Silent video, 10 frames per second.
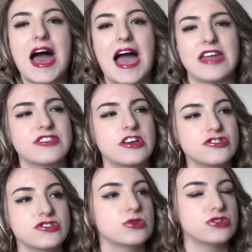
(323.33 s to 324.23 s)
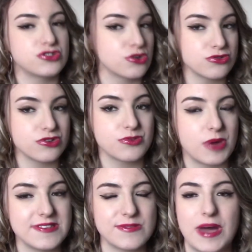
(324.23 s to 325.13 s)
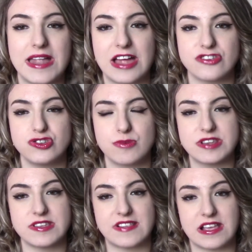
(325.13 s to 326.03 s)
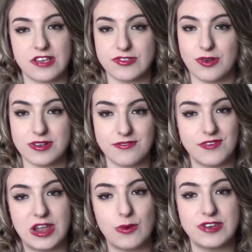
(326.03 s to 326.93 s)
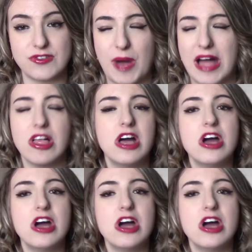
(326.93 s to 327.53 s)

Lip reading: I think she's doing a children's one as well, and she normally does like a stocking filler one as well.